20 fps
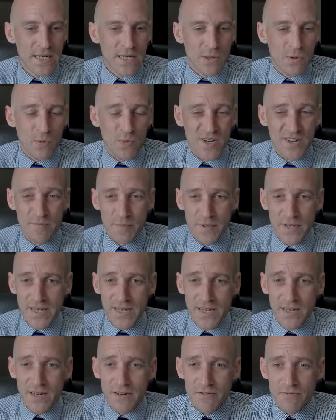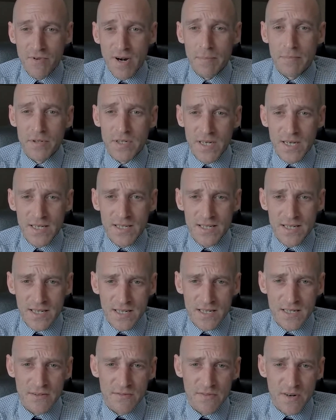we've been kind of representing
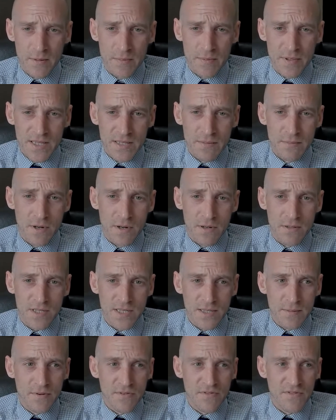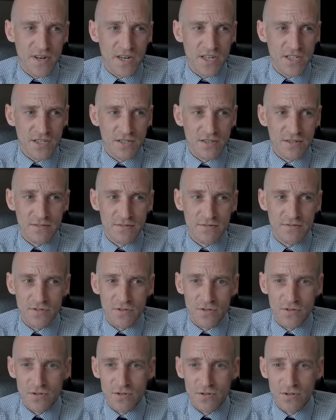and developing the marketing profession
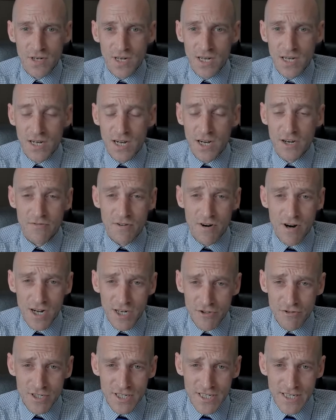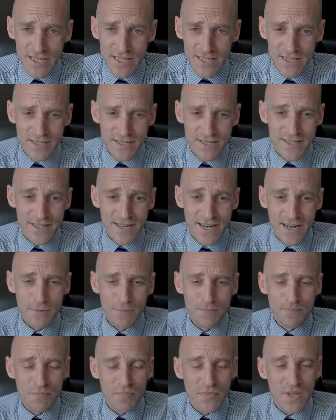for over 100 years
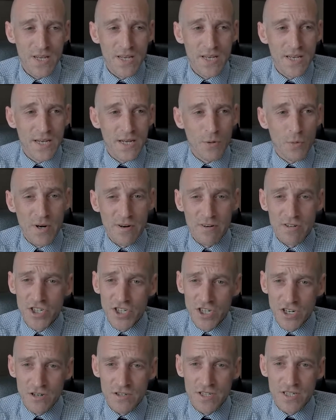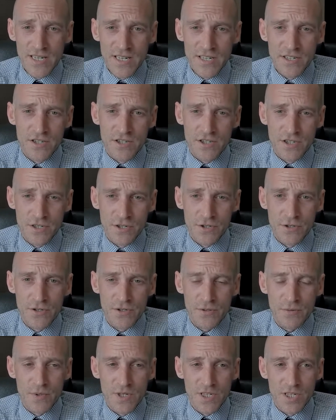now. We're a chartered institute,
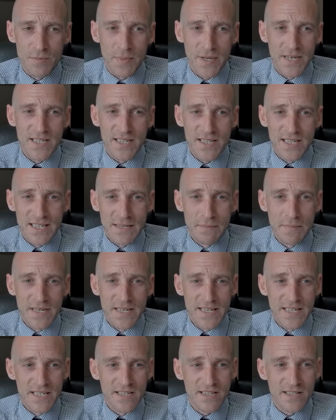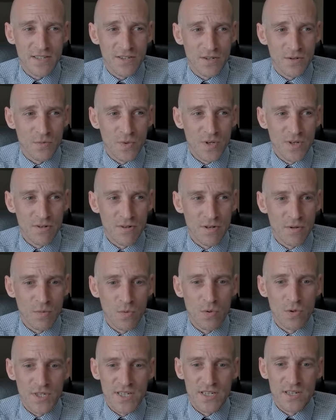which basically means that we were
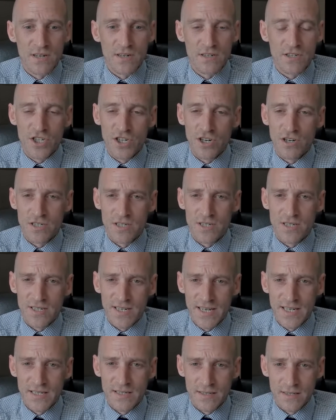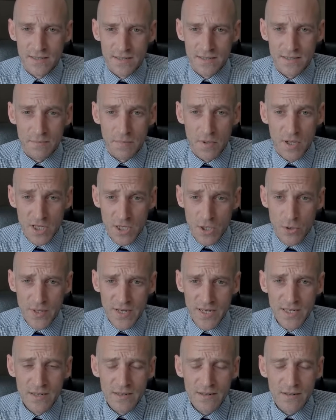awarded our charter status by the
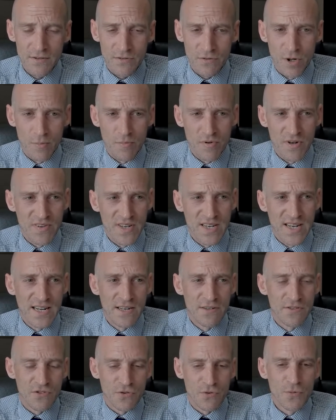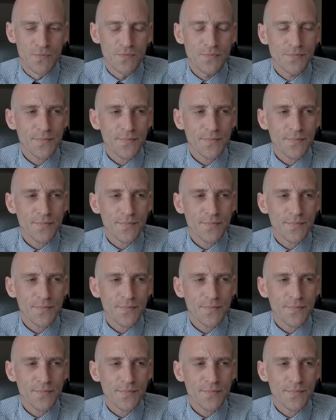Queen through her Privy Council.